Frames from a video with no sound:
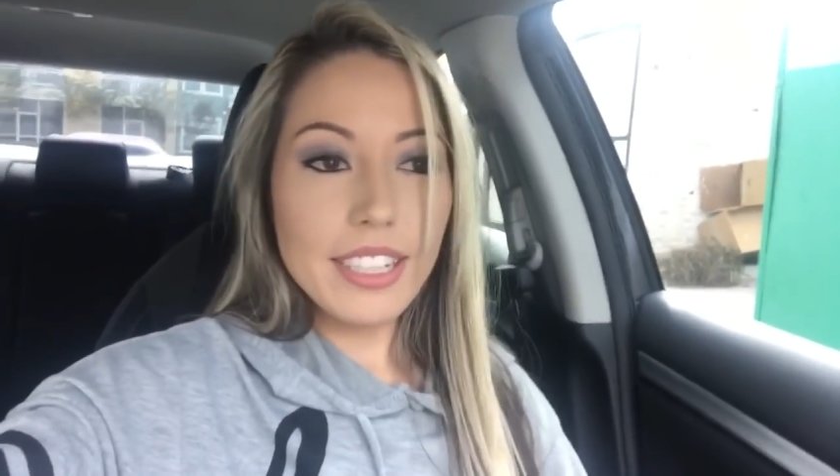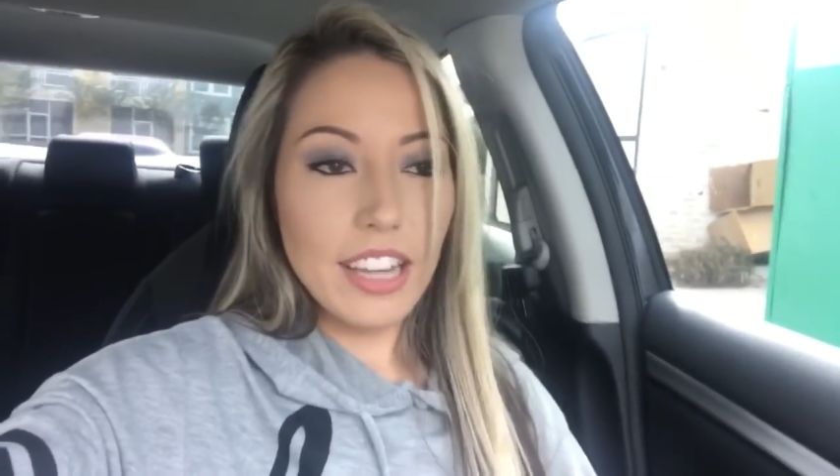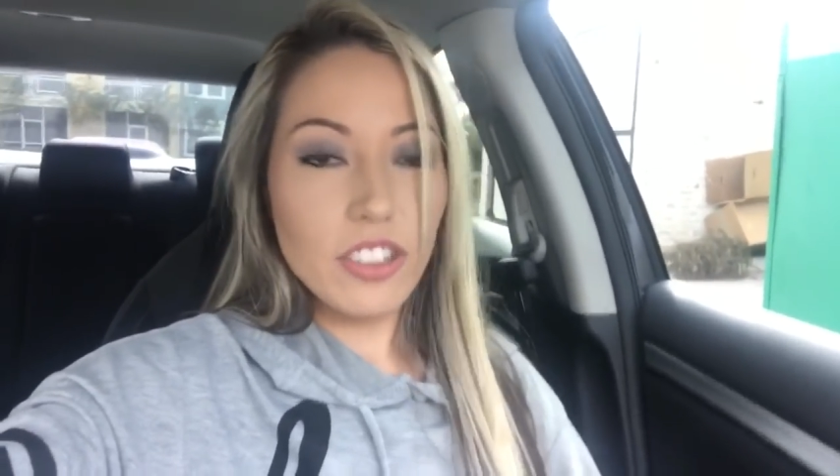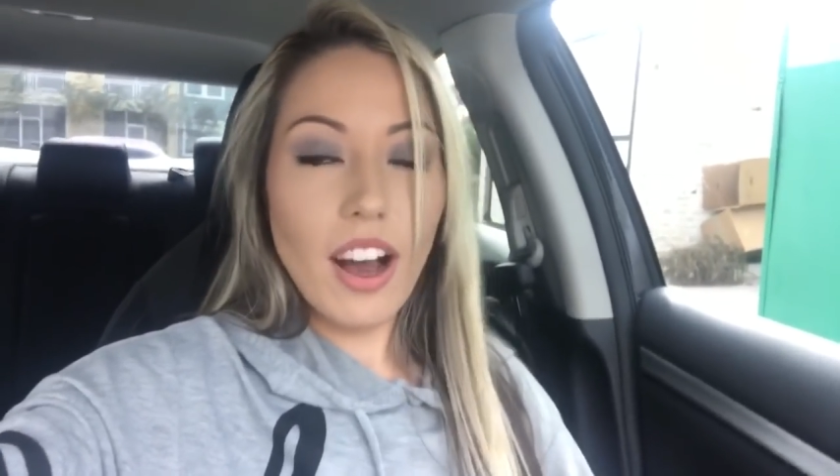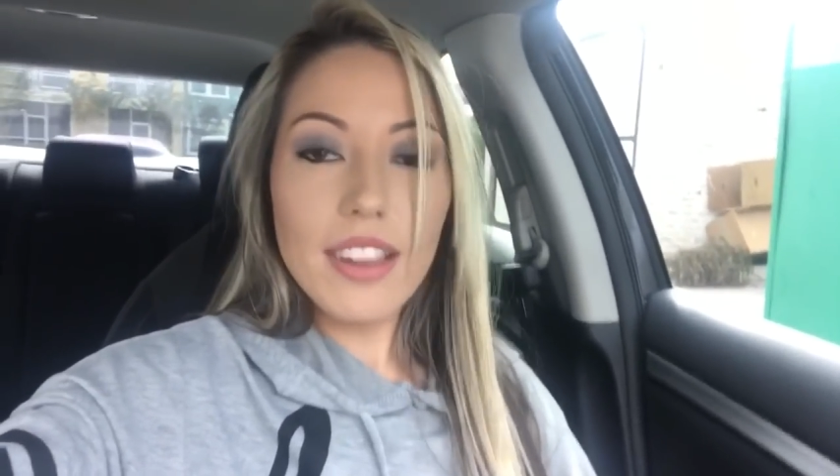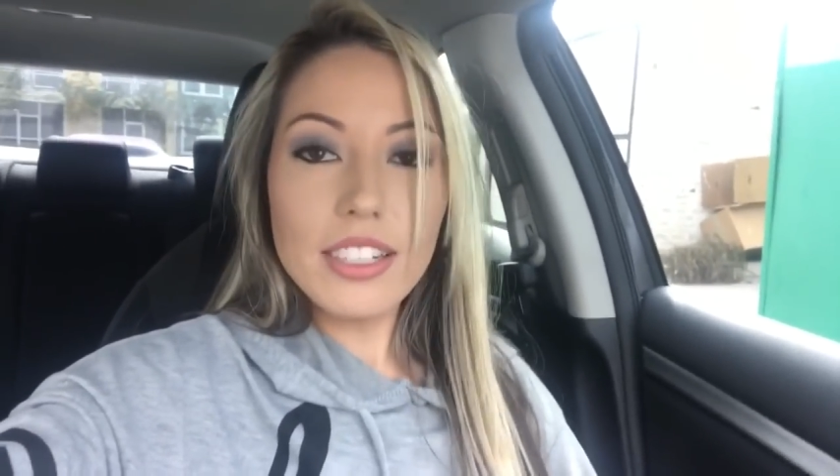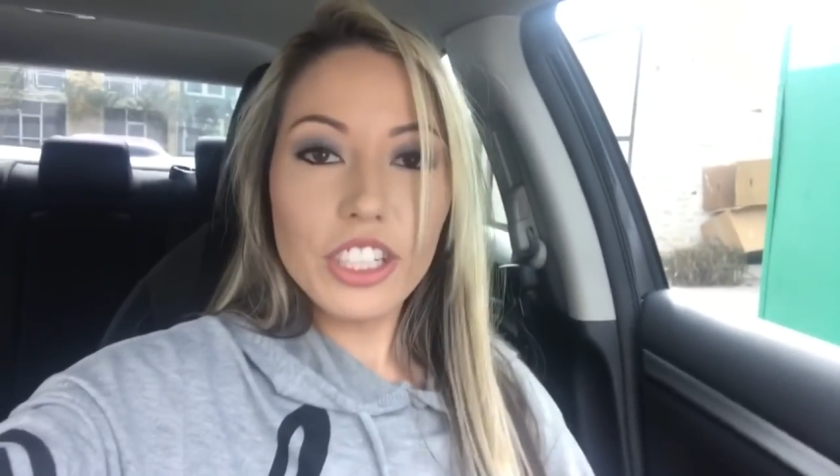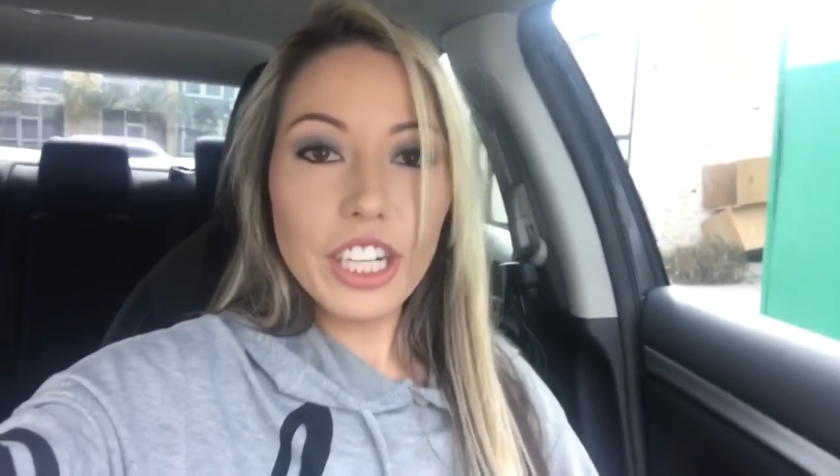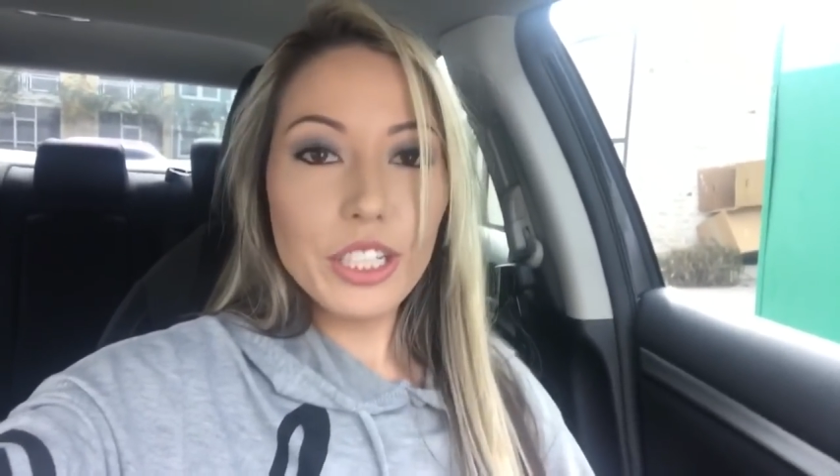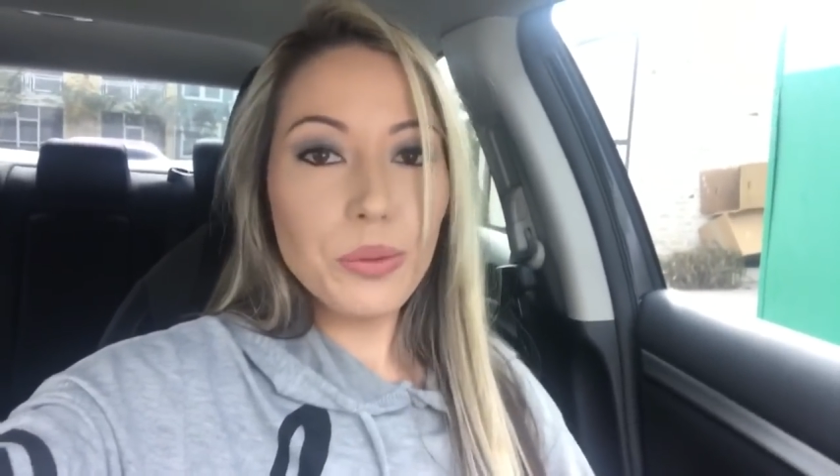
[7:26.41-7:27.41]

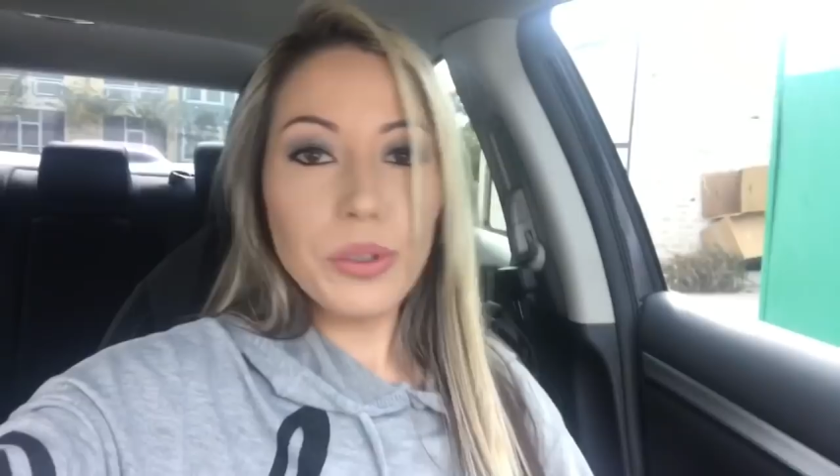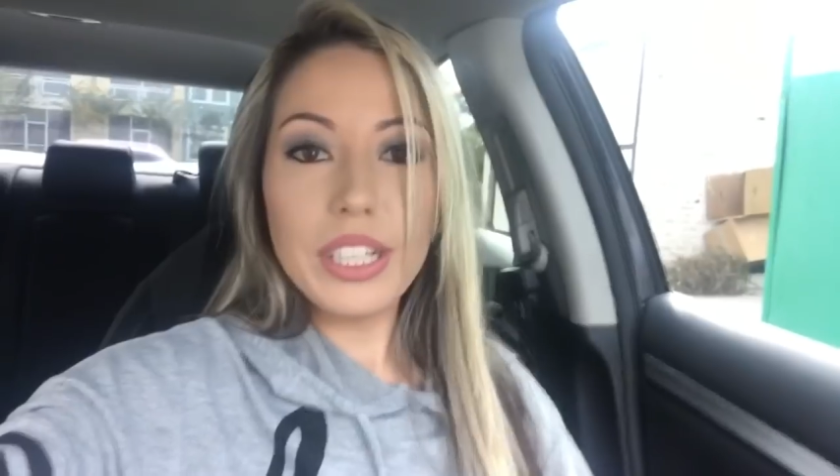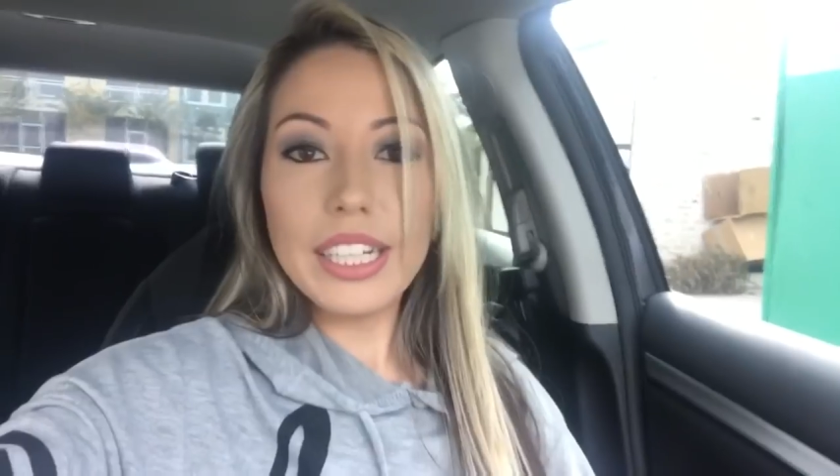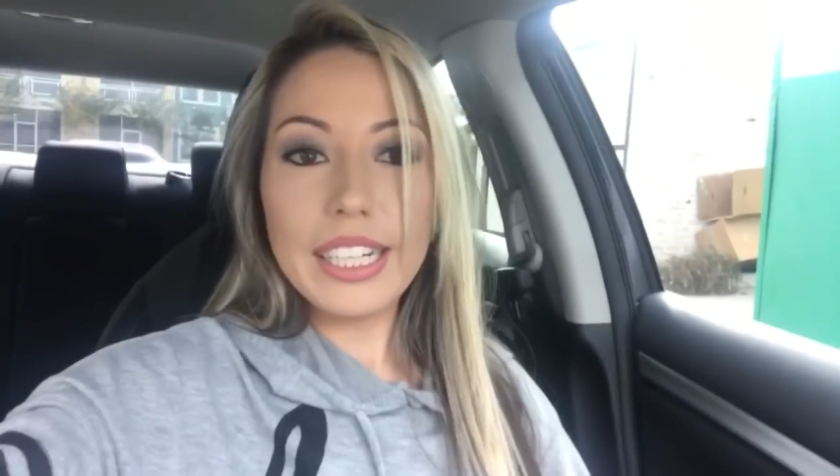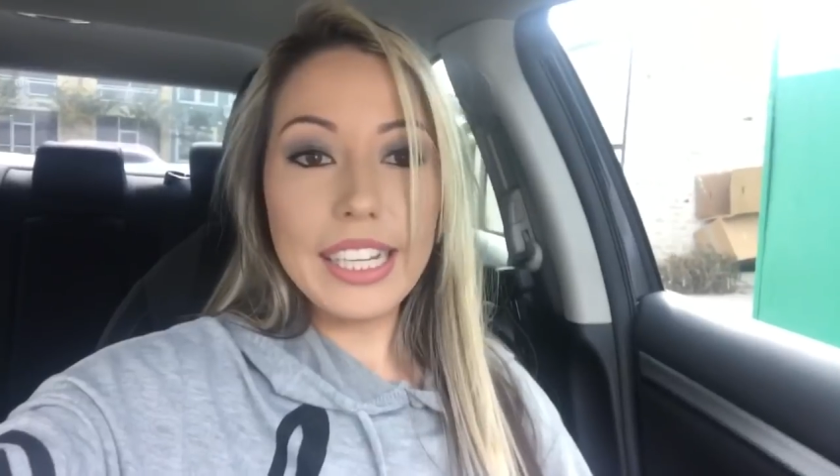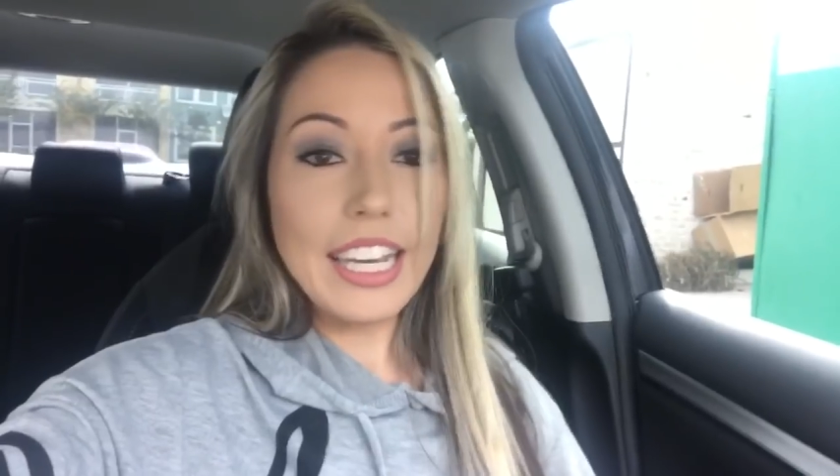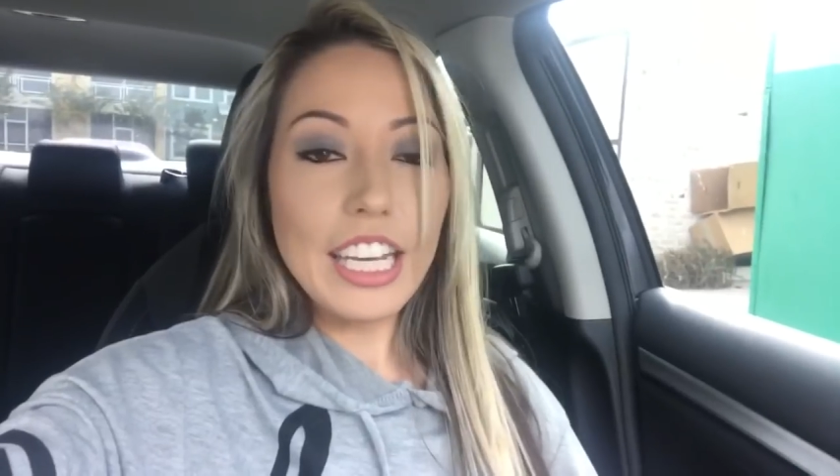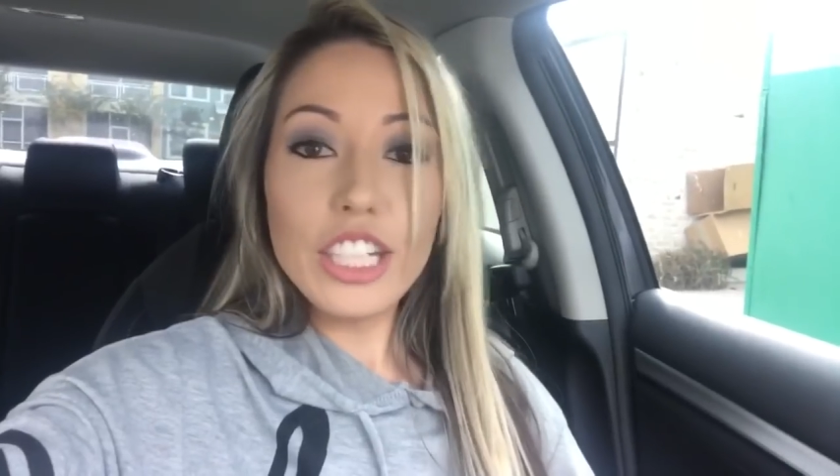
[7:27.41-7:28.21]
technology is really